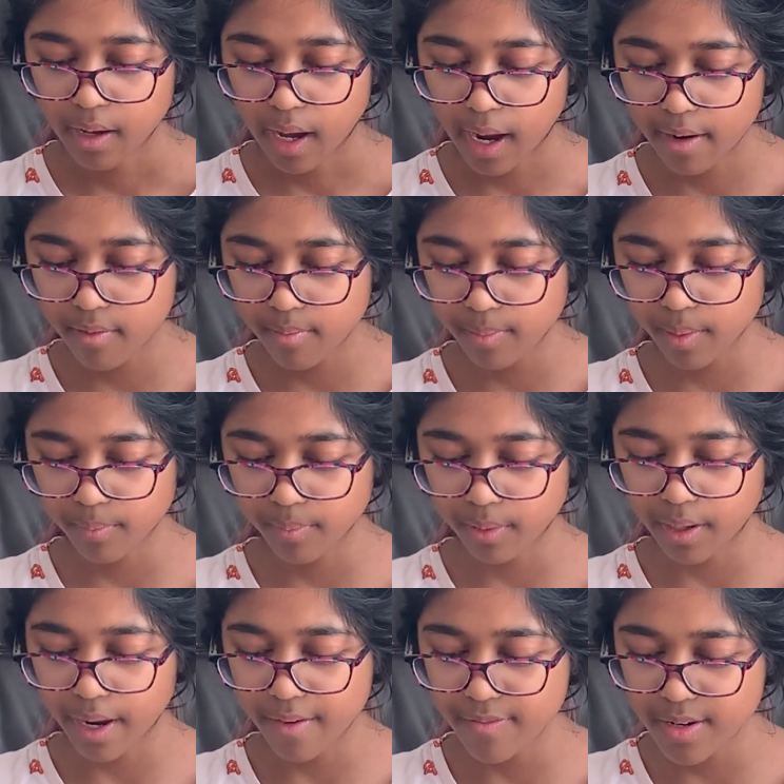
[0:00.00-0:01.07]
I remember
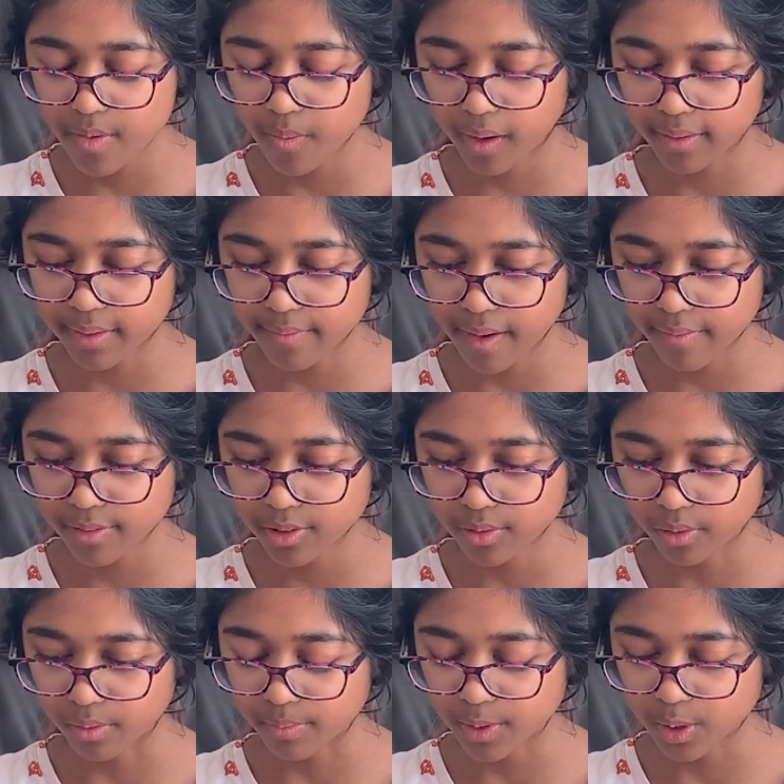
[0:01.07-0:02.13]
every wand I've ever
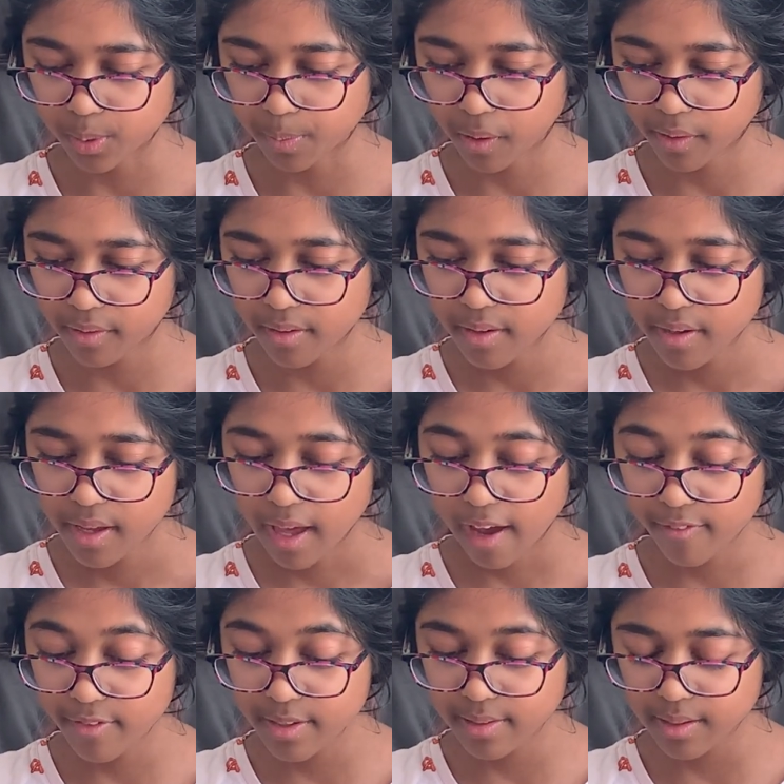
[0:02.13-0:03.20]
sold, Mr. Potter.
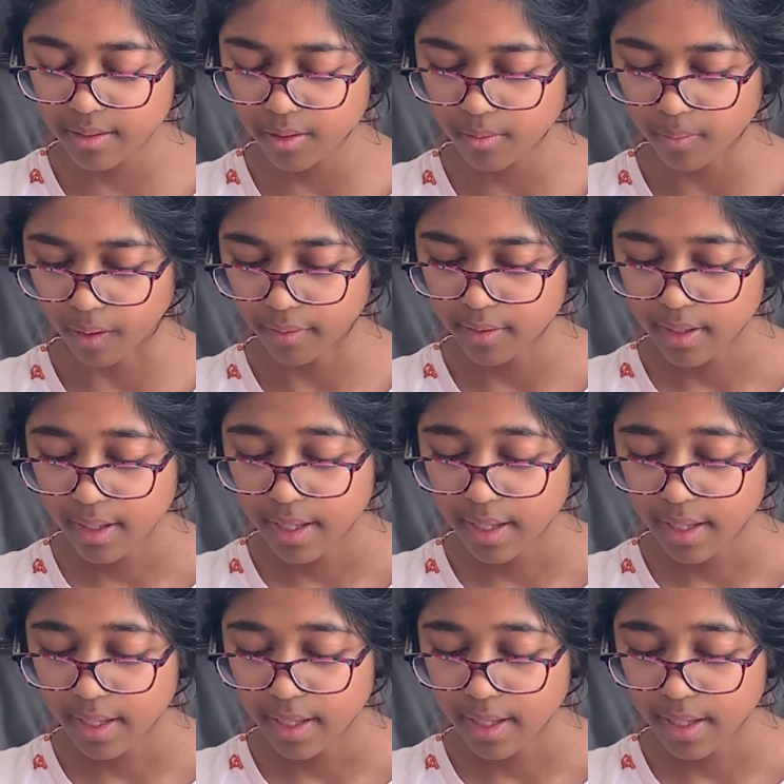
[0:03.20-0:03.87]
Every single one.